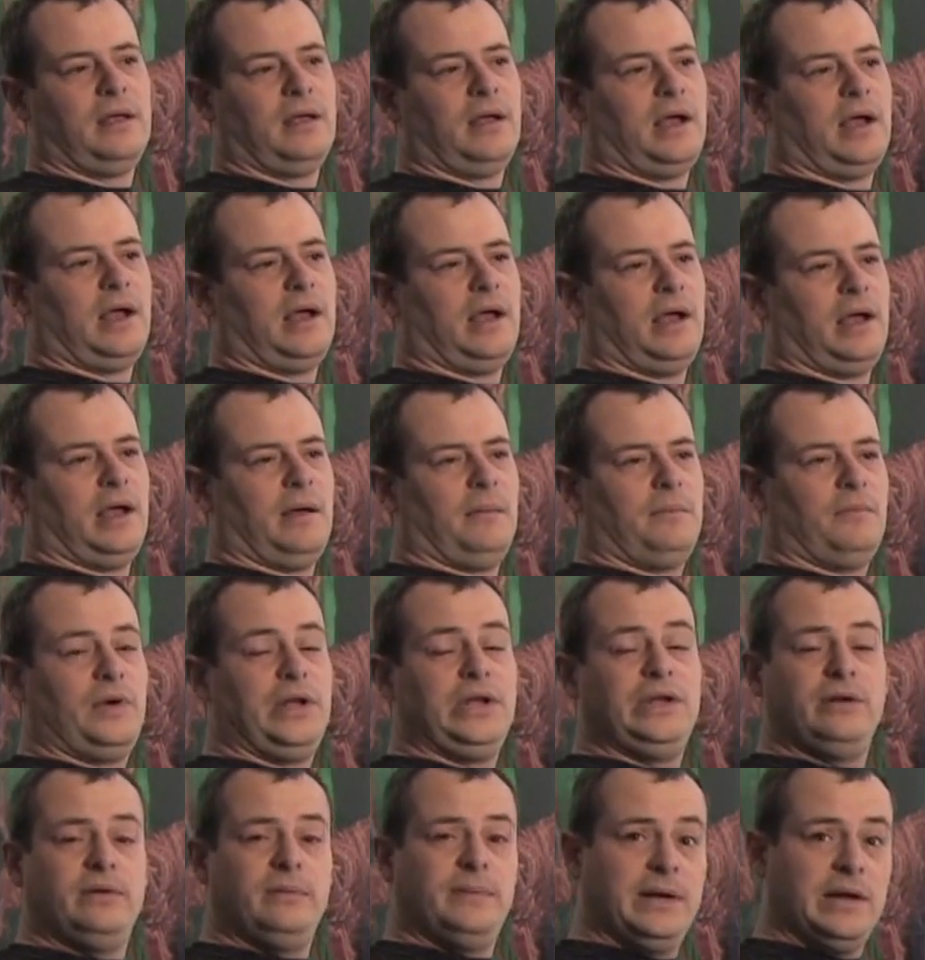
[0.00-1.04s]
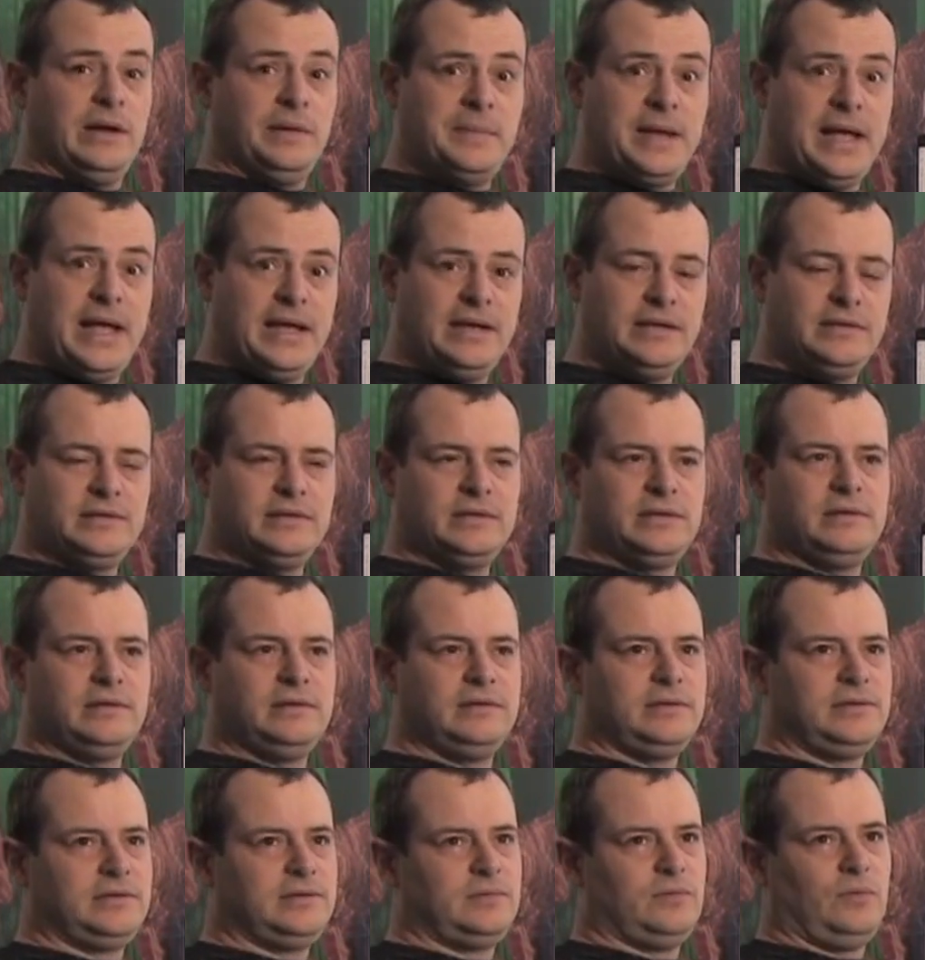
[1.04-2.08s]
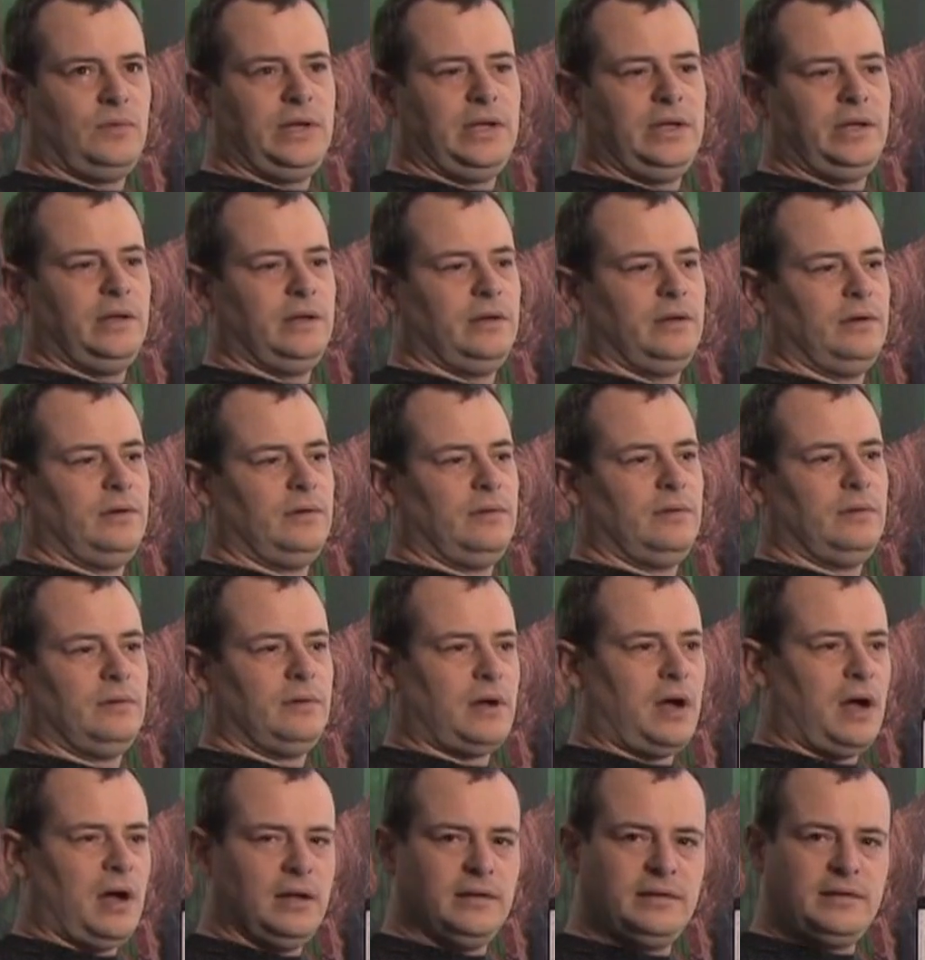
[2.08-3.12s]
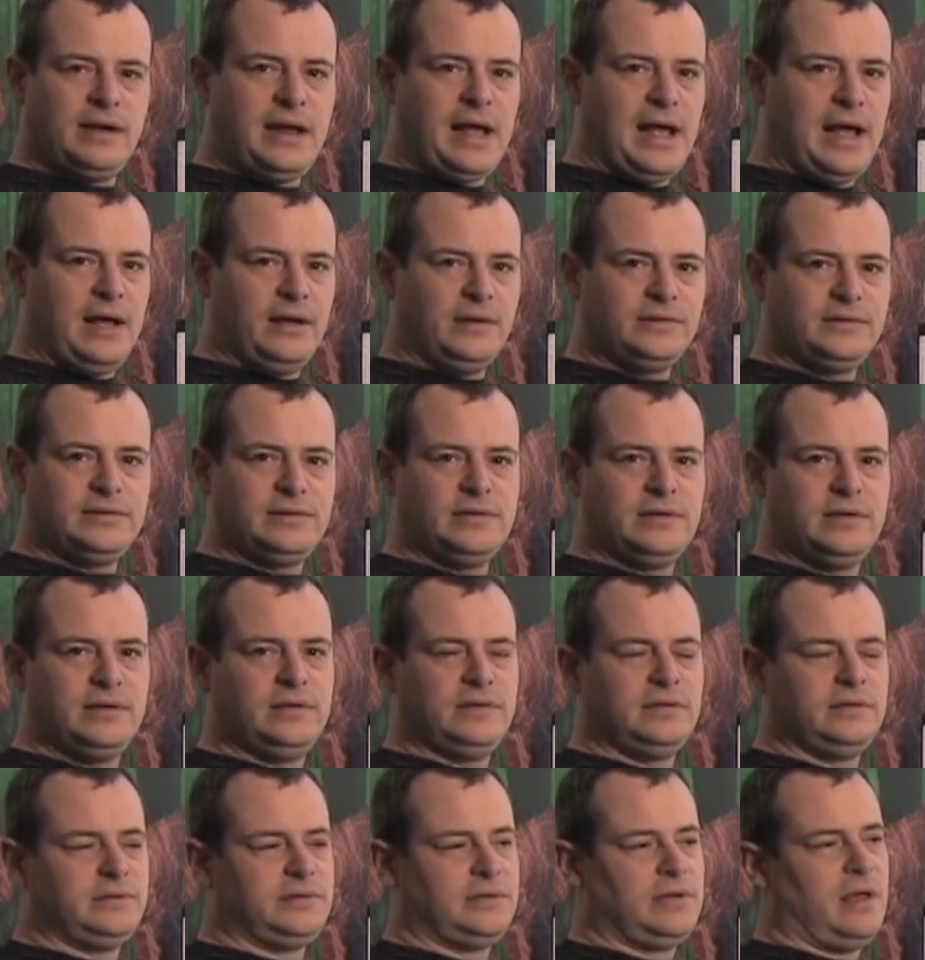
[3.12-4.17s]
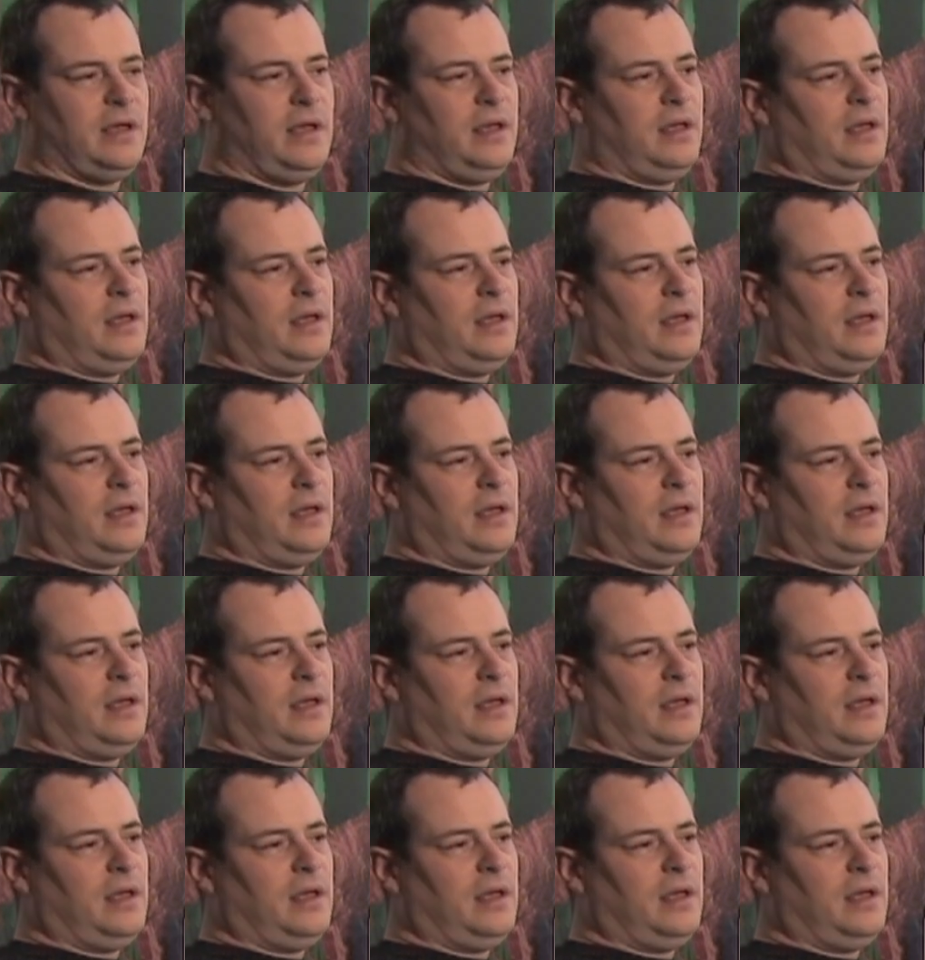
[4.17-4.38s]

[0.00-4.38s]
Uh, we do mirror mazes. We do haunted houses.